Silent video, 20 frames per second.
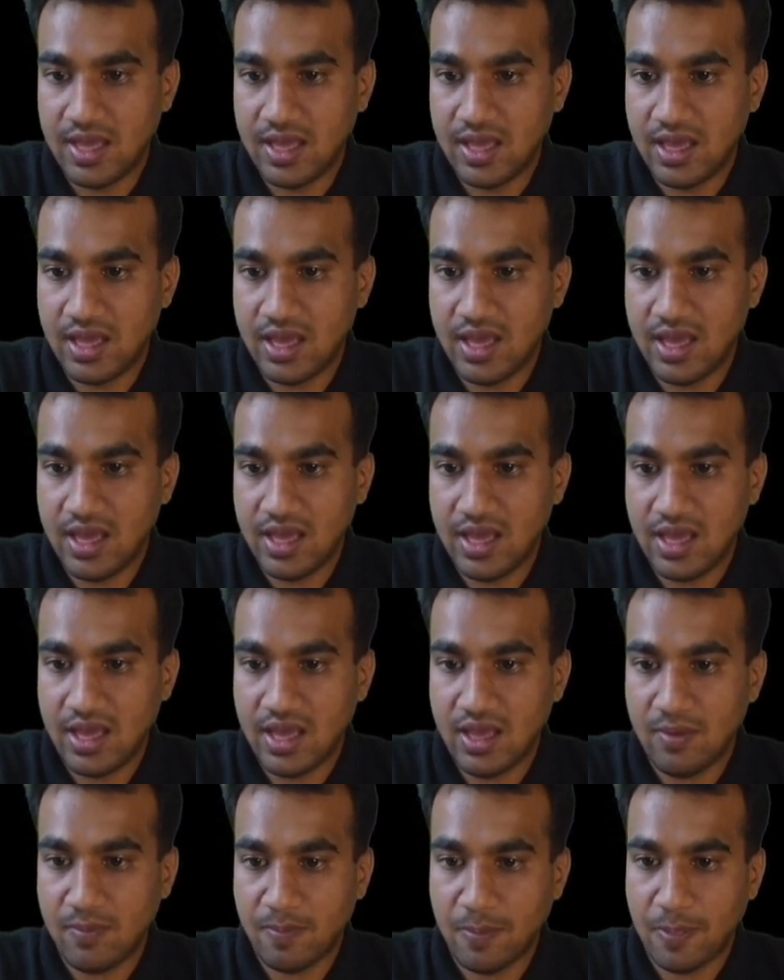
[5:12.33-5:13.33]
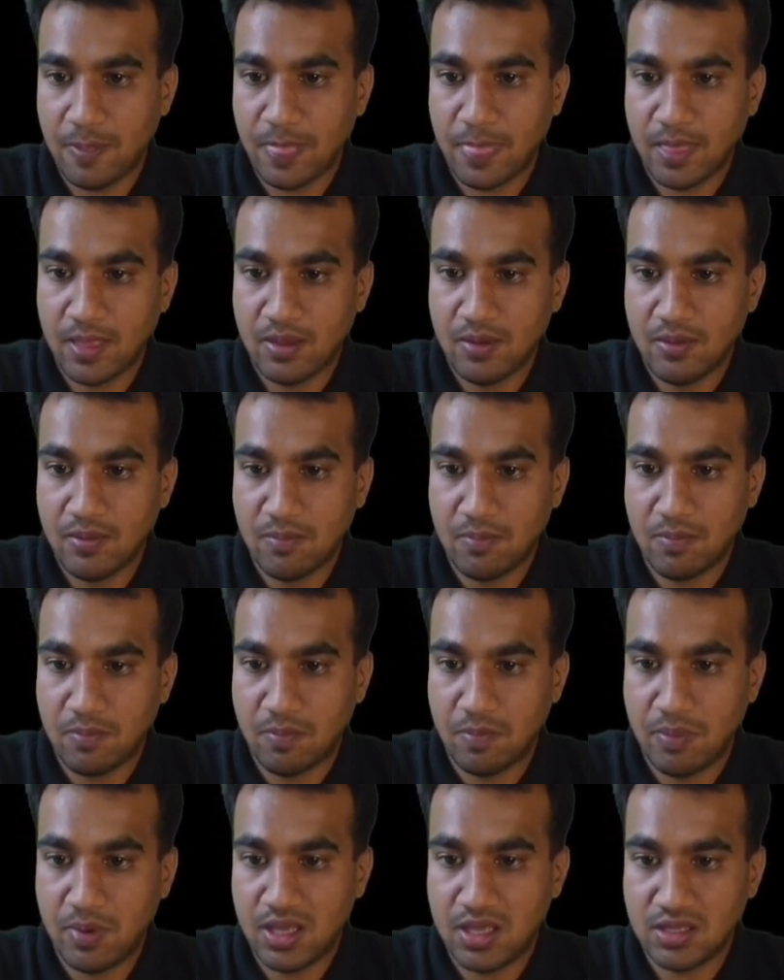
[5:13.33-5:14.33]
a
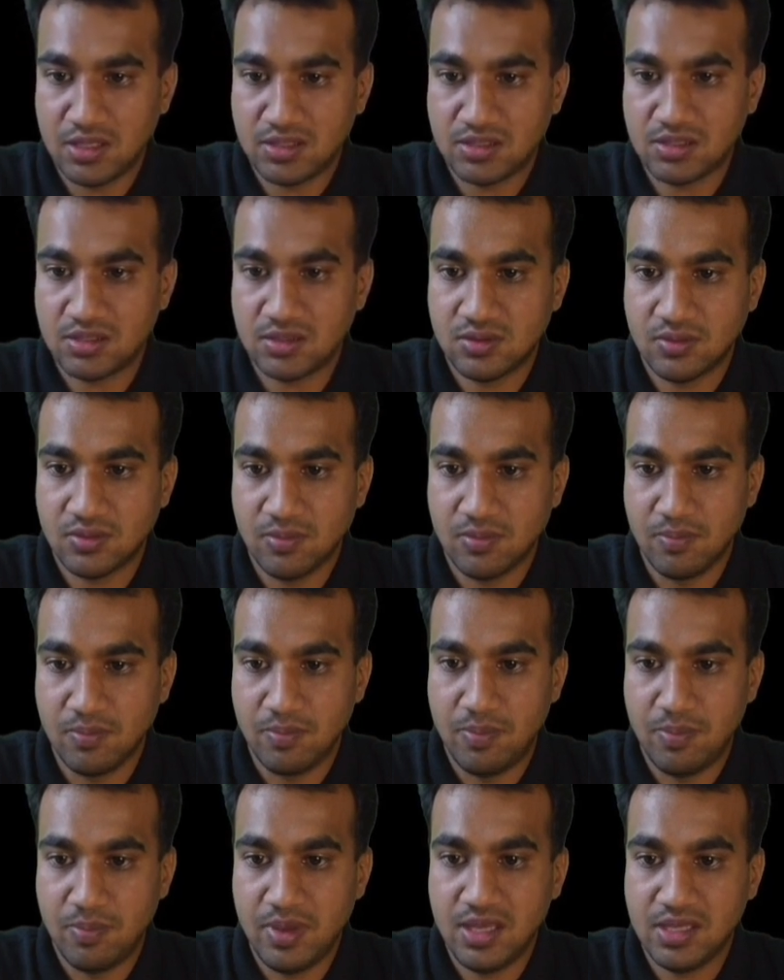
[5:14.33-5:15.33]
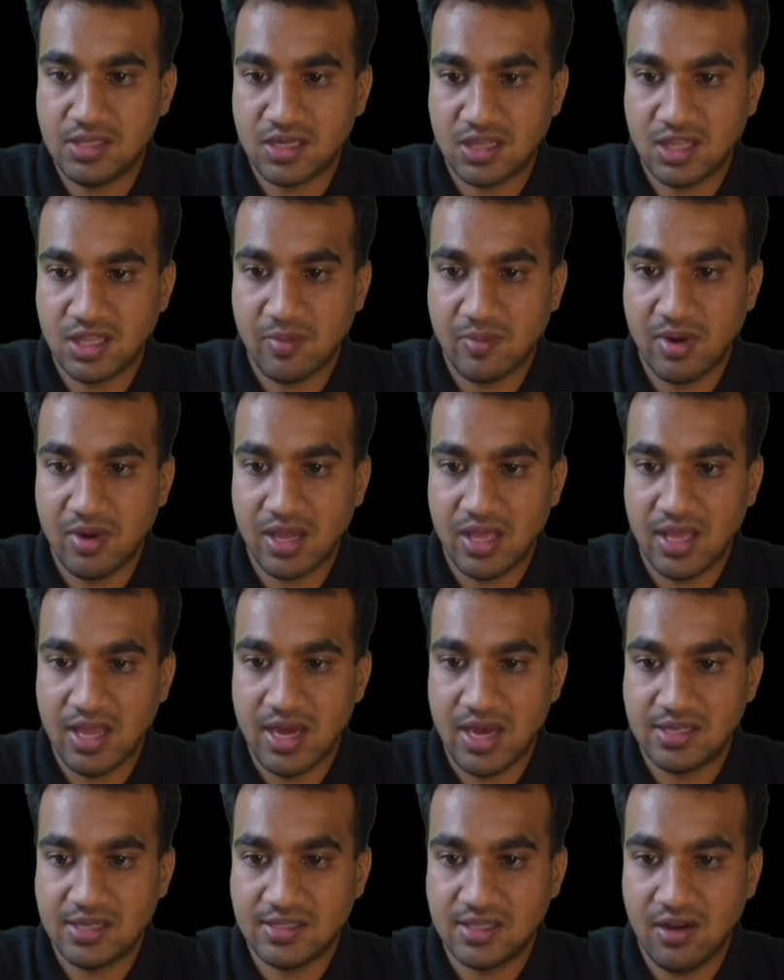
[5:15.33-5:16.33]
plus b is nothing but a
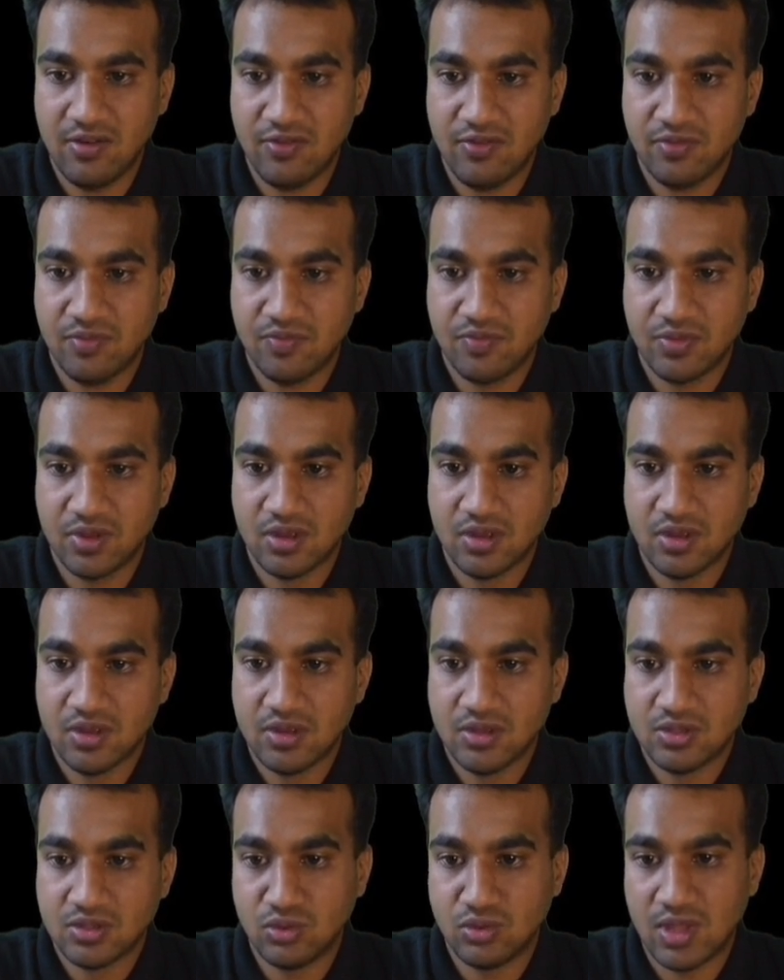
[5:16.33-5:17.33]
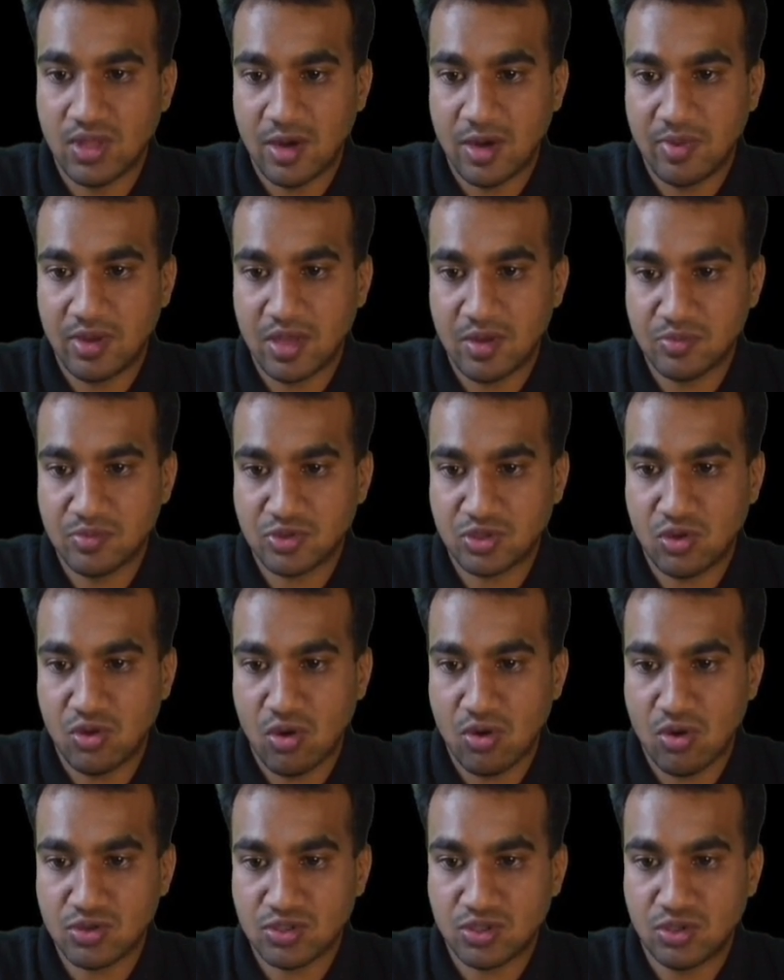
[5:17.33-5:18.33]
itself. So that becomes
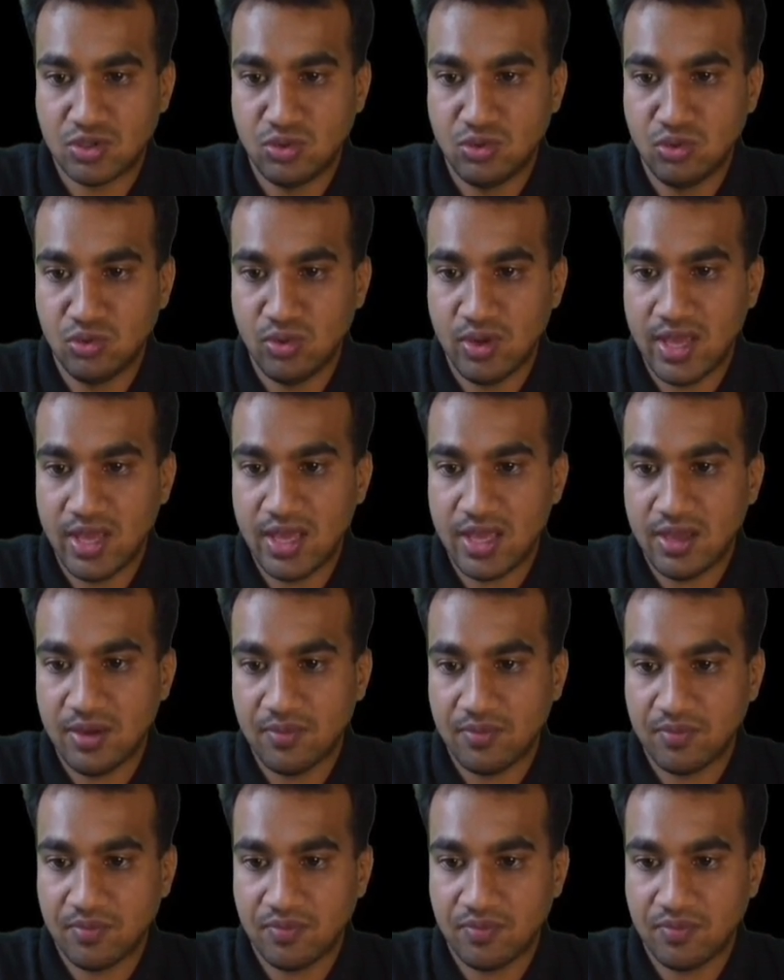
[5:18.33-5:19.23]
cos 2a.